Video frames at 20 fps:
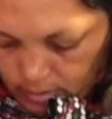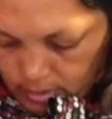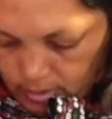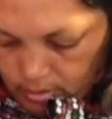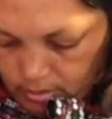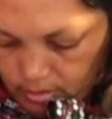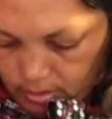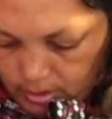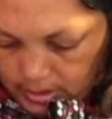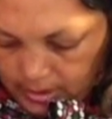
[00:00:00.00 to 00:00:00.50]

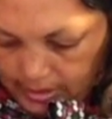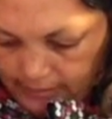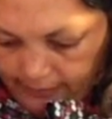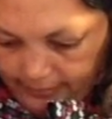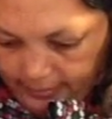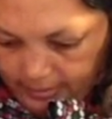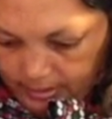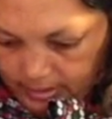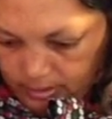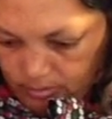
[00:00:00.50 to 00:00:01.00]
You
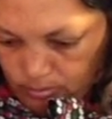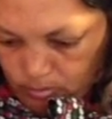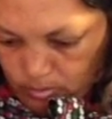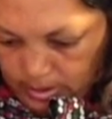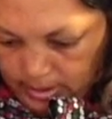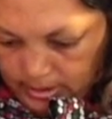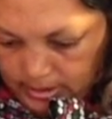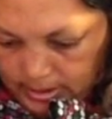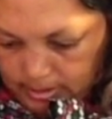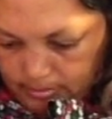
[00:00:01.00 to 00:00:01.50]
definitely
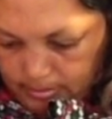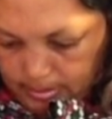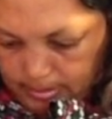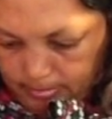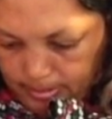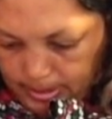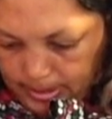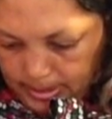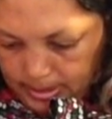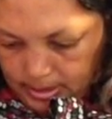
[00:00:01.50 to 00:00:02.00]
want it to be
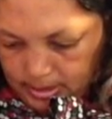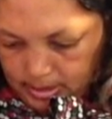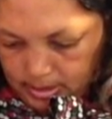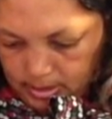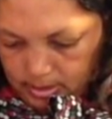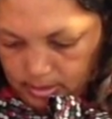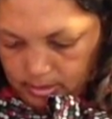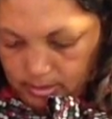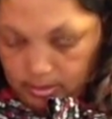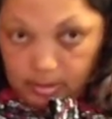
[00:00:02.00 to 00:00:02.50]

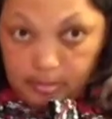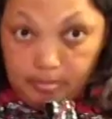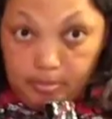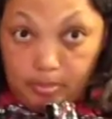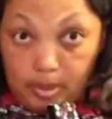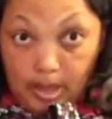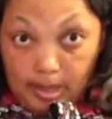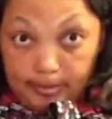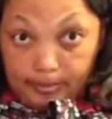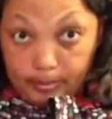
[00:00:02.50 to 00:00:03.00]
buttoned the
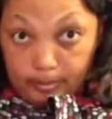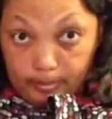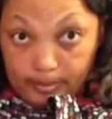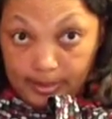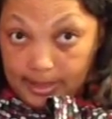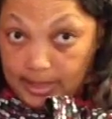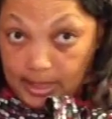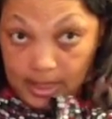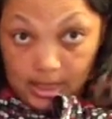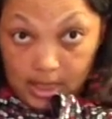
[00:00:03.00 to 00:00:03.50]
proper
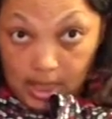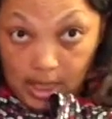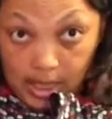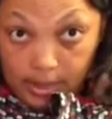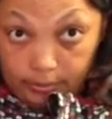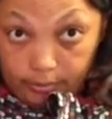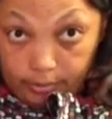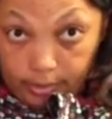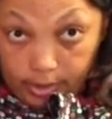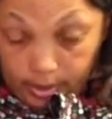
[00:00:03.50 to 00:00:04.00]
way and
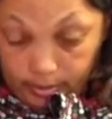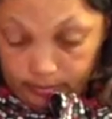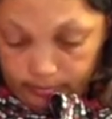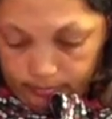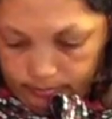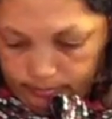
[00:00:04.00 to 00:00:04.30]
not crooked.